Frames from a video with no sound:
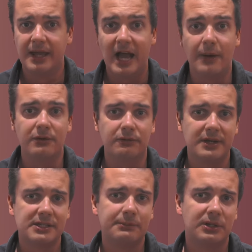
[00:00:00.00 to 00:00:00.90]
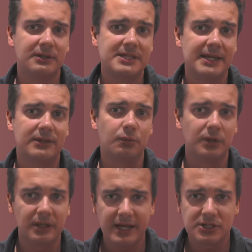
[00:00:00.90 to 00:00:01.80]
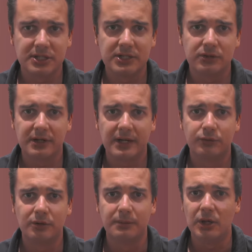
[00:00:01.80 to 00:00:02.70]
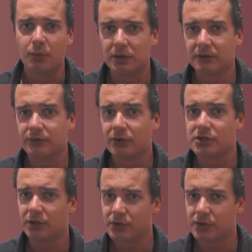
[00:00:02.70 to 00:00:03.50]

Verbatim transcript: How investable the set will actually turn out to be will of course